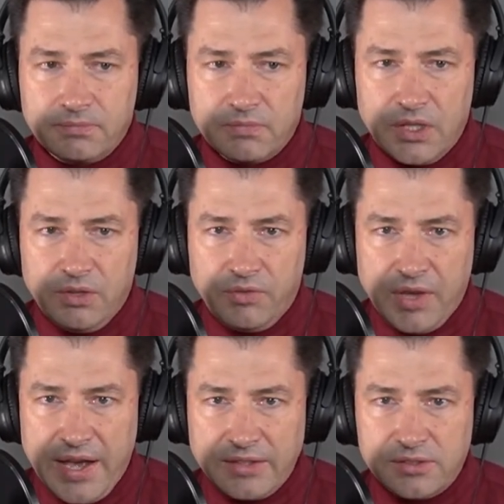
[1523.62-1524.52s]
you've
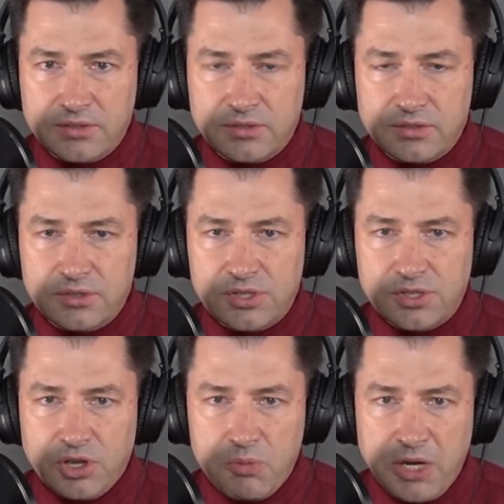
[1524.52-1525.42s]
got
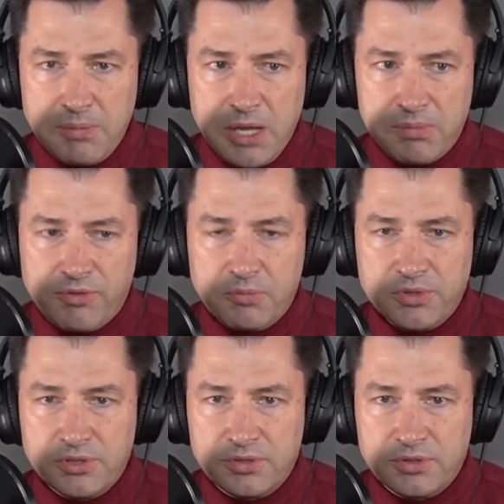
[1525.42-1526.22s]
so many people from